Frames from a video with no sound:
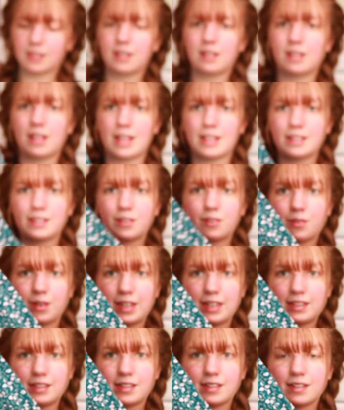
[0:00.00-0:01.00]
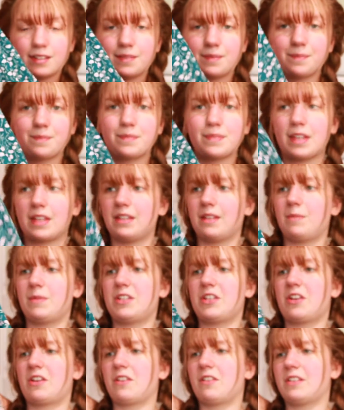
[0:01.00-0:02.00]
an elastic waist. And the
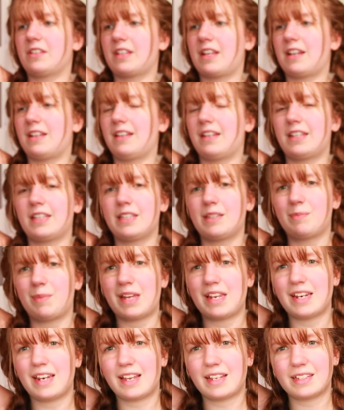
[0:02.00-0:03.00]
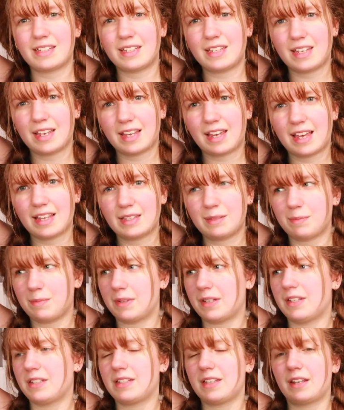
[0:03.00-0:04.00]
material is kind of like spandexy, I guess,
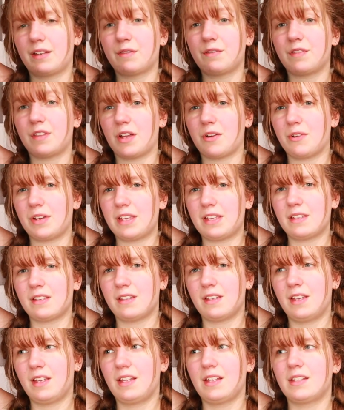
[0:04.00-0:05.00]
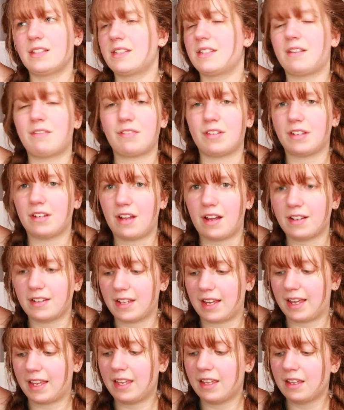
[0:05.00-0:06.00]
but it's like flowy. It's definitely not
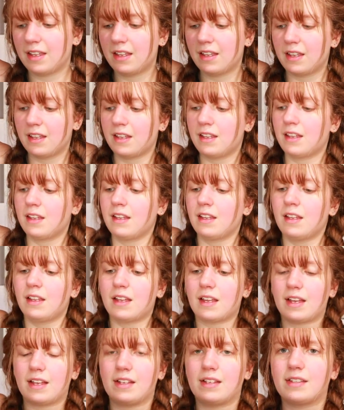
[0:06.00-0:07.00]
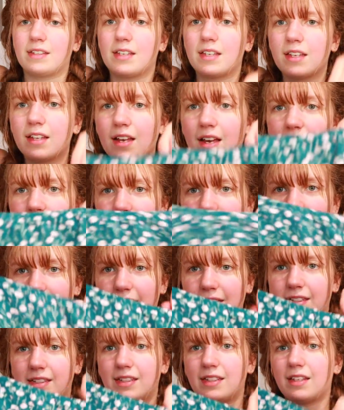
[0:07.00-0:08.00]
tight. It has an
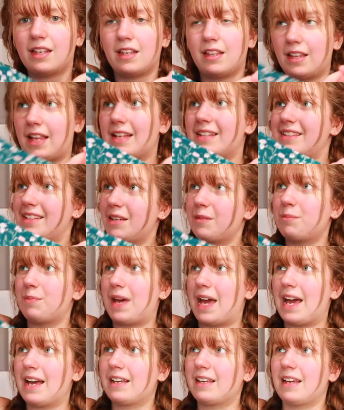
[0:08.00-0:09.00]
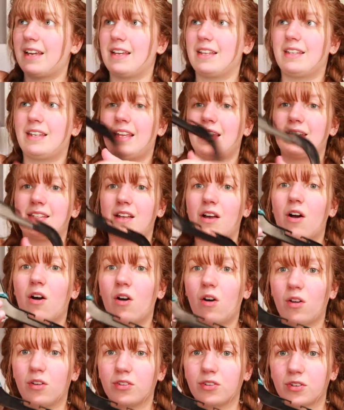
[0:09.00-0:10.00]
elast elastic back, and it's a
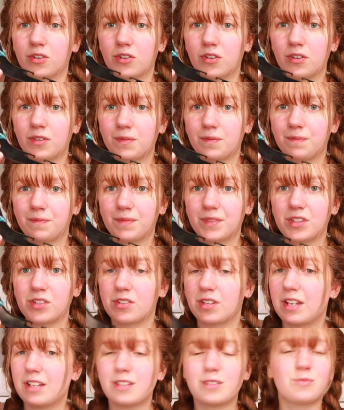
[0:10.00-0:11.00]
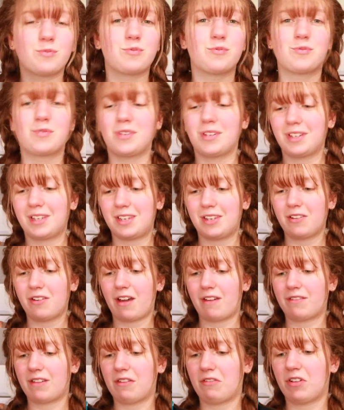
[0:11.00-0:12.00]
halter, so that's real cute.
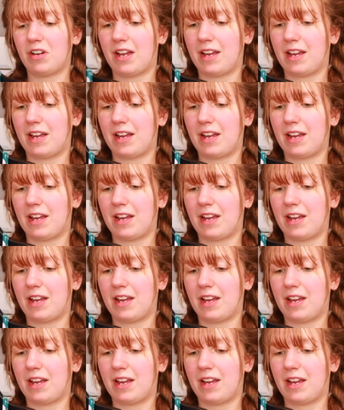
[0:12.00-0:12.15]
I've never